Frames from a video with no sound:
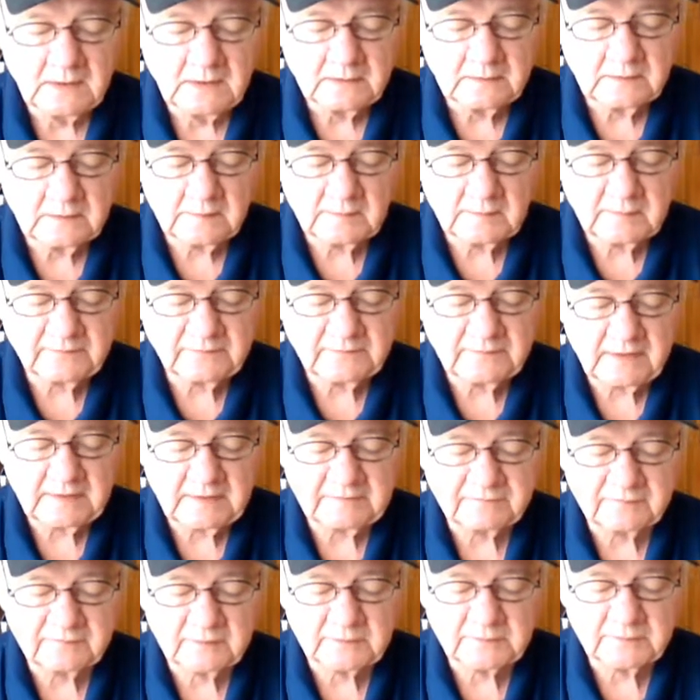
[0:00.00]
Number
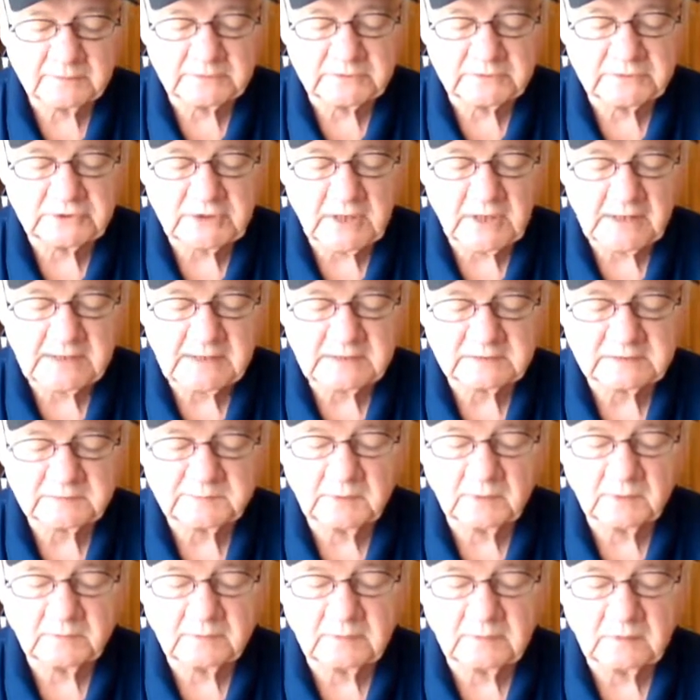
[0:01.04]
5, Flipper J, is
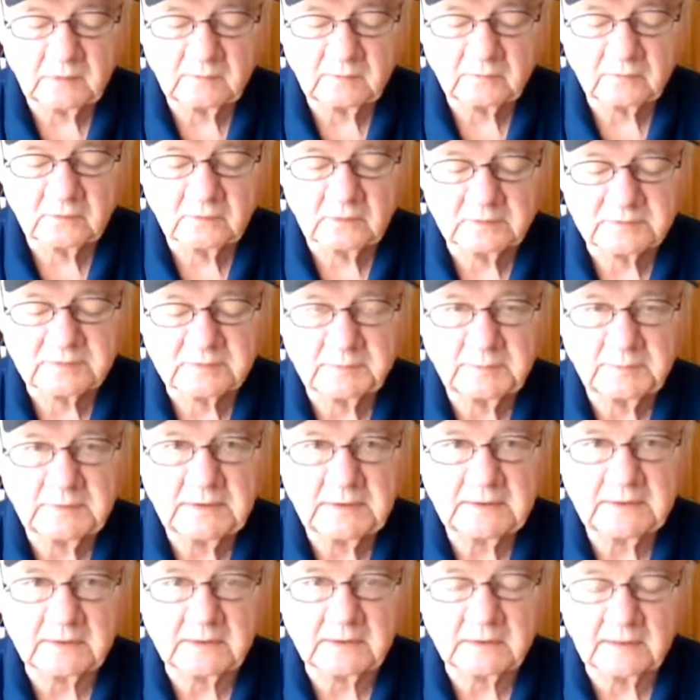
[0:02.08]
both the overall
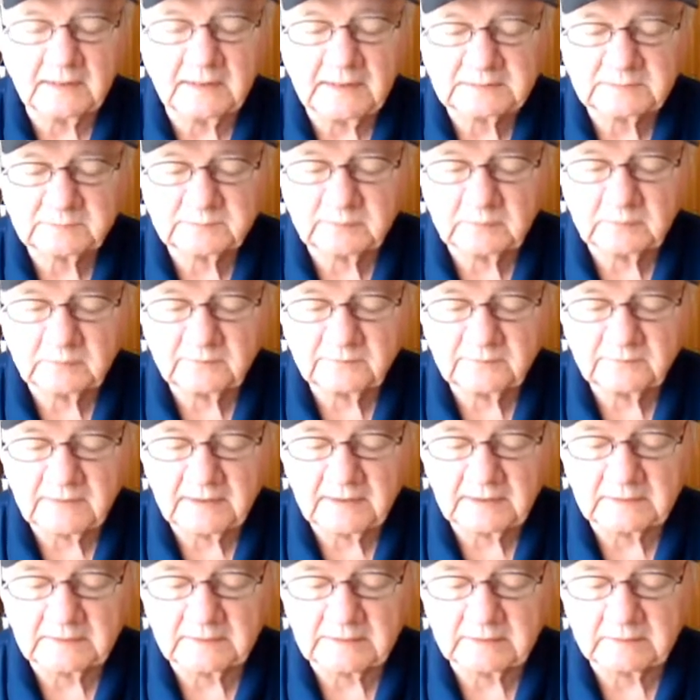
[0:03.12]
speed and class
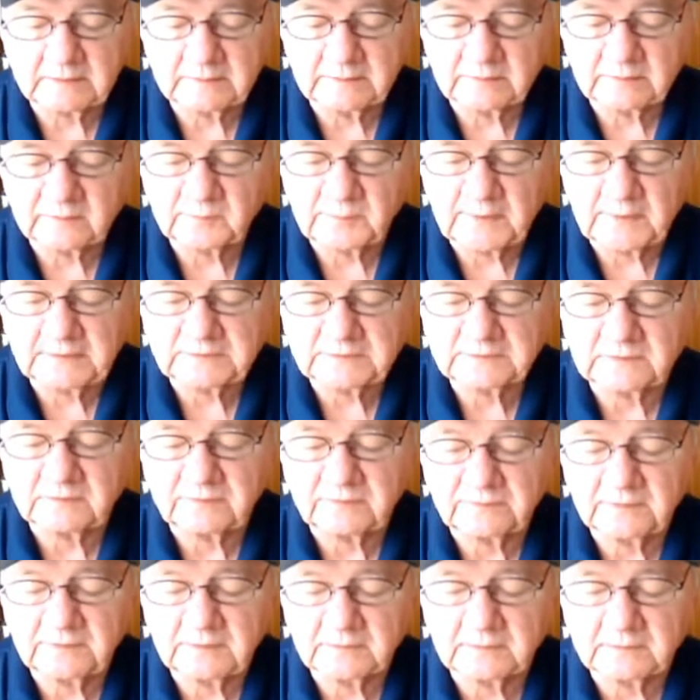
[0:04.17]
profile leader in his pacing
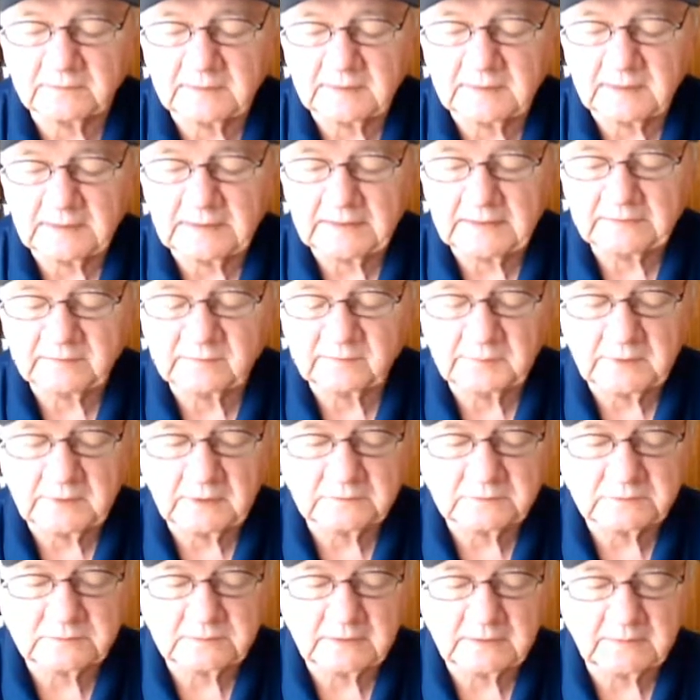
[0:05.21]
field tonight, has
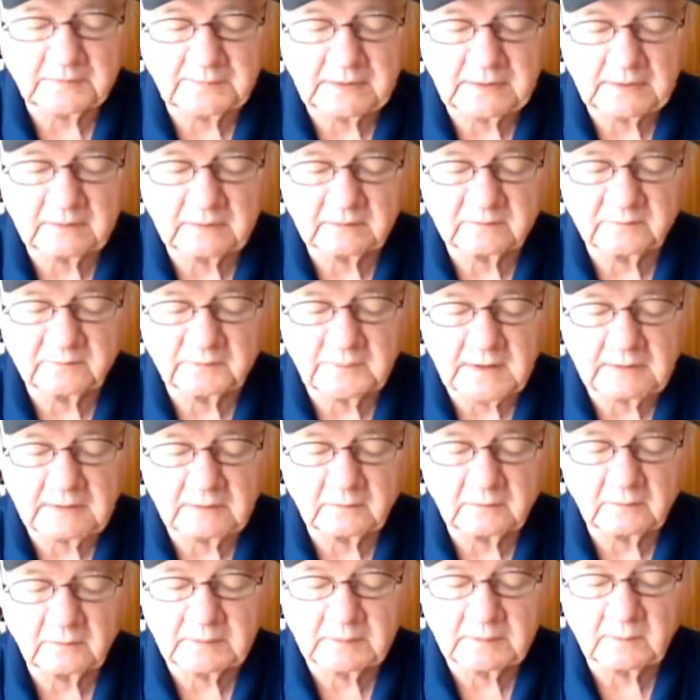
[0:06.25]
posted a pair of
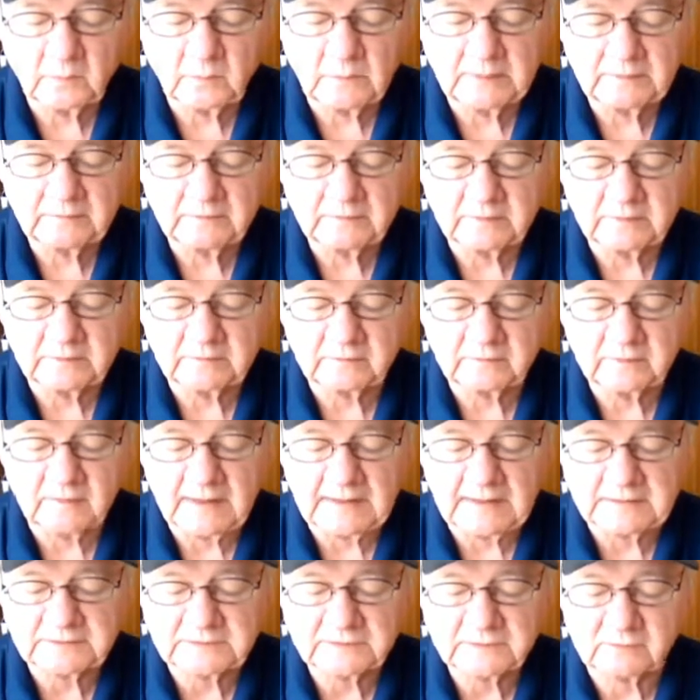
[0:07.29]
power run wins in his
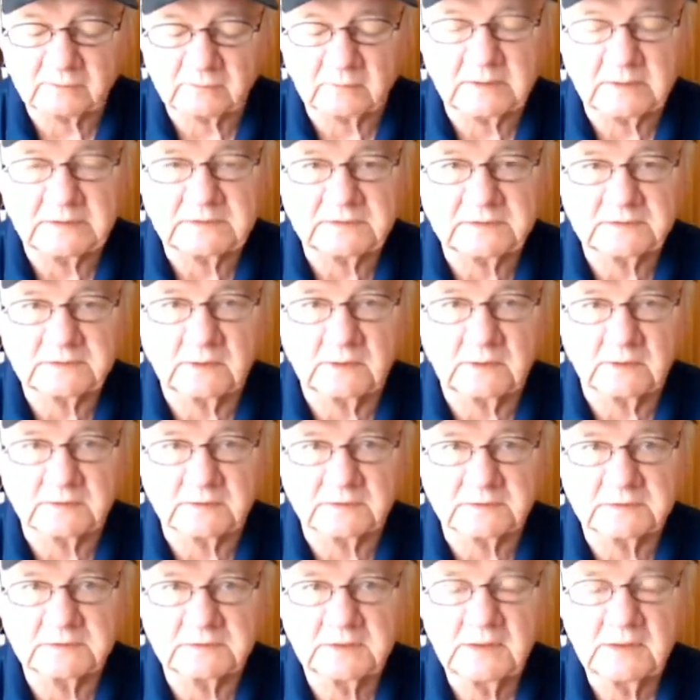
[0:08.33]
last three
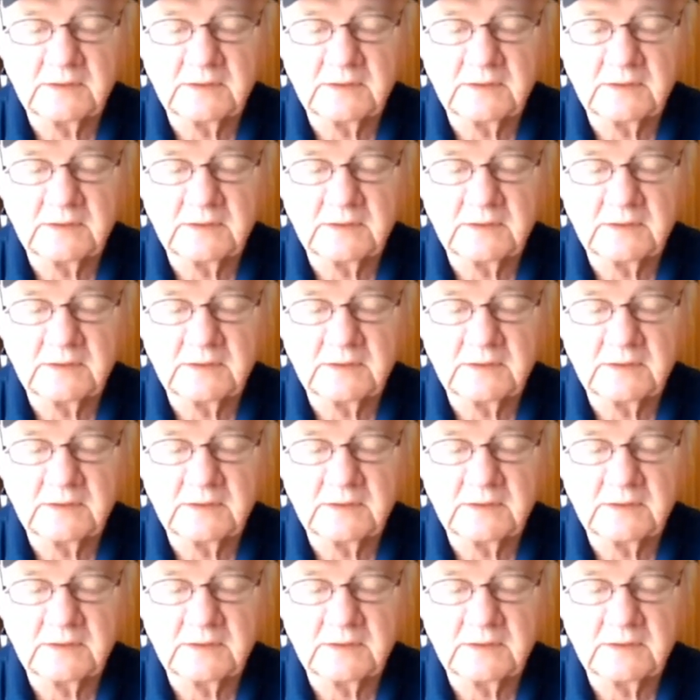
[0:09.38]
starts.